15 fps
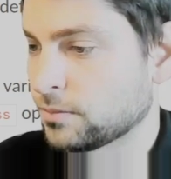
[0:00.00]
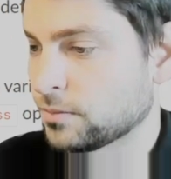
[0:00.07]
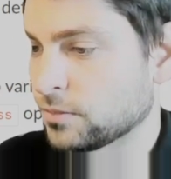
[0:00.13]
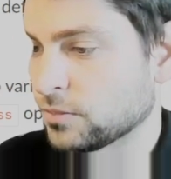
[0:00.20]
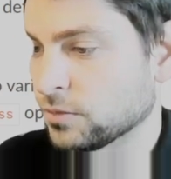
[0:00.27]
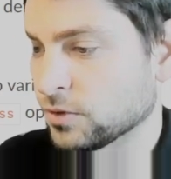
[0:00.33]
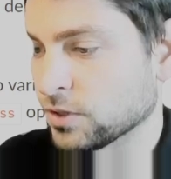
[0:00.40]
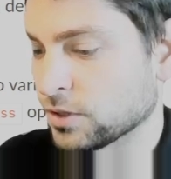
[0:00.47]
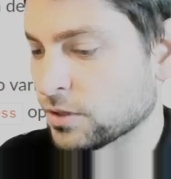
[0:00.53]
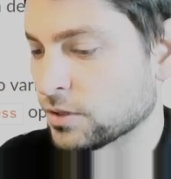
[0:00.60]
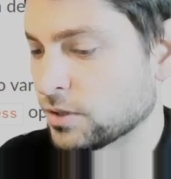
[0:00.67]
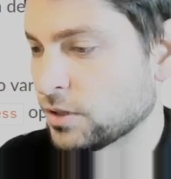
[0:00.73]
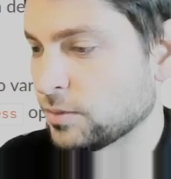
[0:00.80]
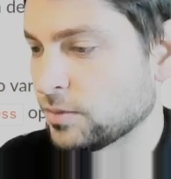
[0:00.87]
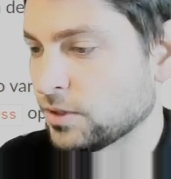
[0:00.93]
to the
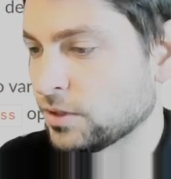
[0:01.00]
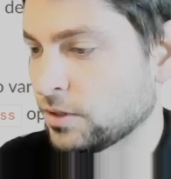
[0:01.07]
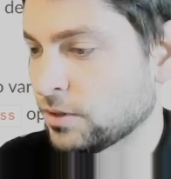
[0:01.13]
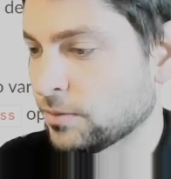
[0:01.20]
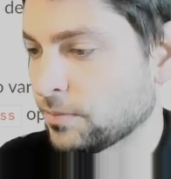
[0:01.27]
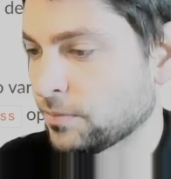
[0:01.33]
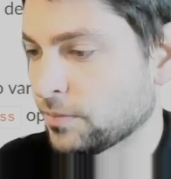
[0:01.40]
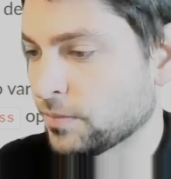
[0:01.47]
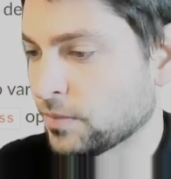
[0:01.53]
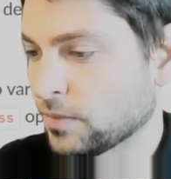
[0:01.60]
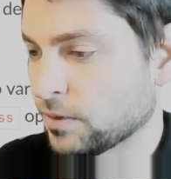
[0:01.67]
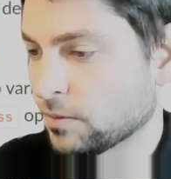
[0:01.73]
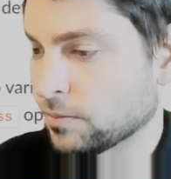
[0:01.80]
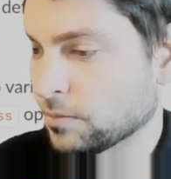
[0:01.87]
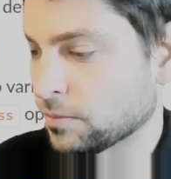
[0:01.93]
terminal,
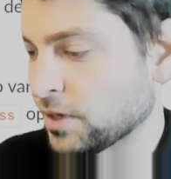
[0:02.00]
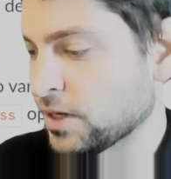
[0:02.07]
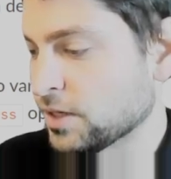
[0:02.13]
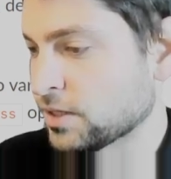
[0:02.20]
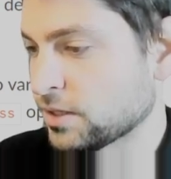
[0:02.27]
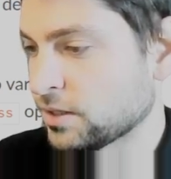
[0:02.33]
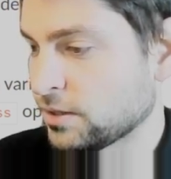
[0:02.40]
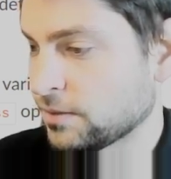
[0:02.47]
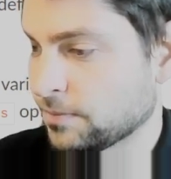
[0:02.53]
paste,